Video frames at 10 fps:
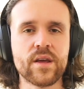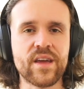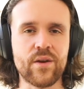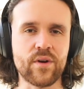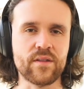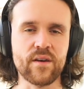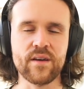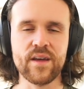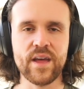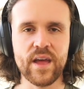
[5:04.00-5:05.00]
character
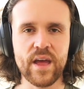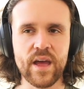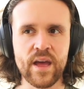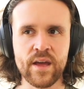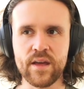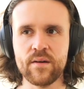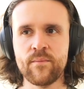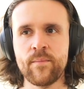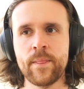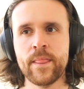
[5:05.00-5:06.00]
A.
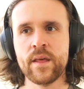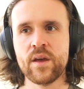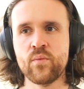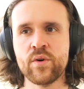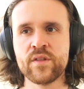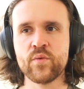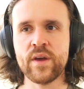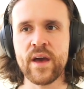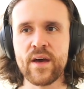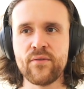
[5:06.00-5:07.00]
And once we
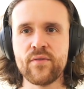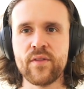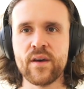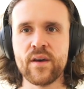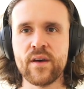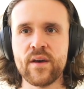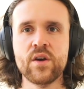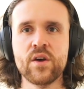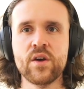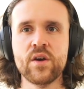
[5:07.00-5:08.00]
have that,
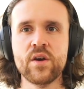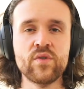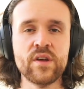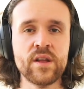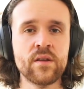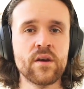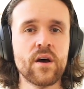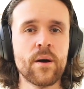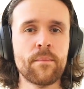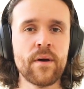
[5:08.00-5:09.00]
we do need
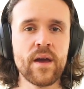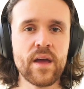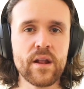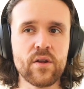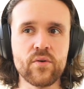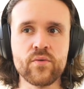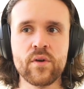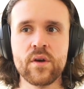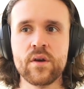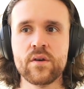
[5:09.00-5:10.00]
a payload.
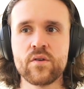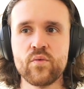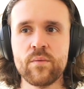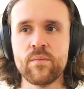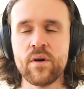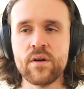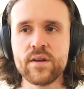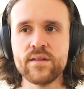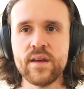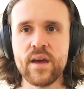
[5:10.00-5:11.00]
So we
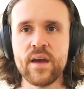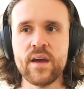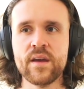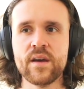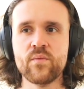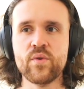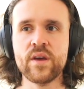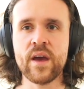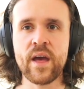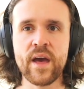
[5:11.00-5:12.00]
mark the A and we
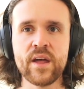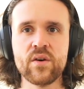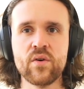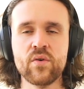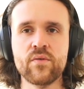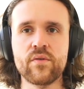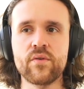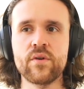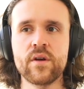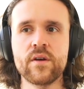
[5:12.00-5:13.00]
head
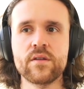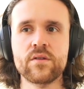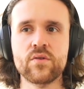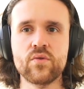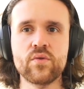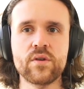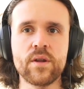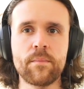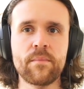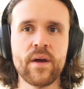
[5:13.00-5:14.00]
over to
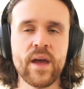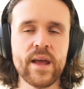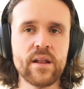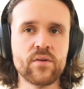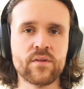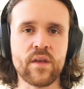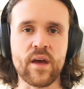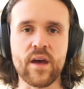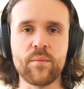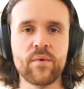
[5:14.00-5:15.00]
the payload
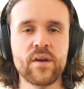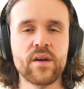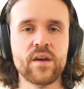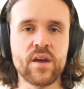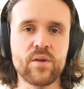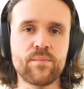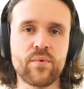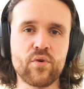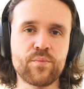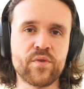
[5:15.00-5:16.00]
tab in
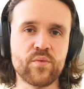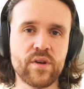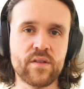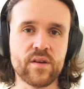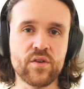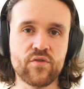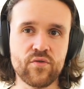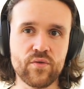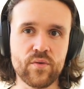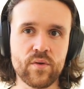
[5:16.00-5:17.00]
Burp Suite's
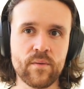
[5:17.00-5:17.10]
intruder.